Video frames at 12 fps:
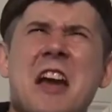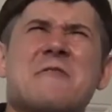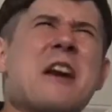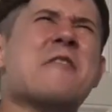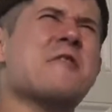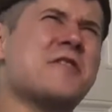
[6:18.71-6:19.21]

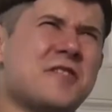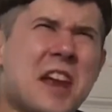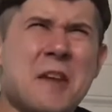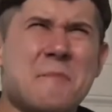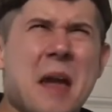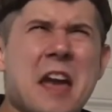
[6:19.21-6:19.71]
I'd rather
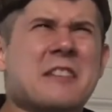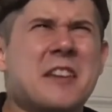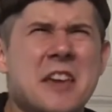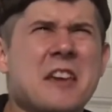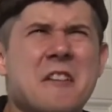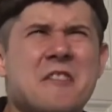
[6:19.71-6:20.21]
stay back
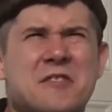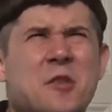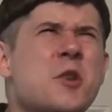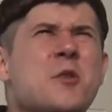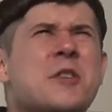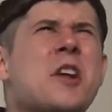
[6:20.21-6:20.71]
here so
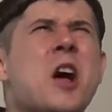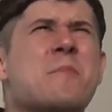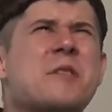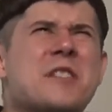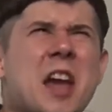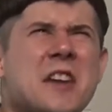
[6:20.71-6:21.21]
you can all
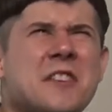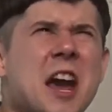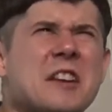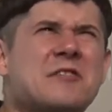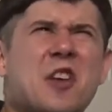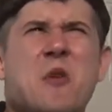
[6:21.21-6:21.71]
pretend
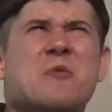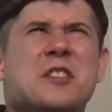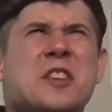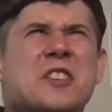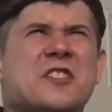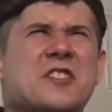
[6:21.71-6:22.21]
I
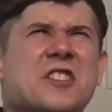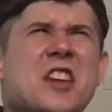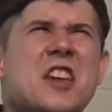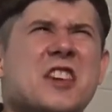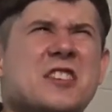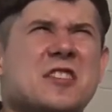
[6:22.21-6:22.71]
don't
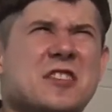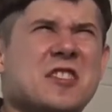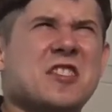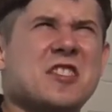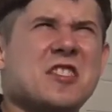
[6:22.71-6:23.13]
exist.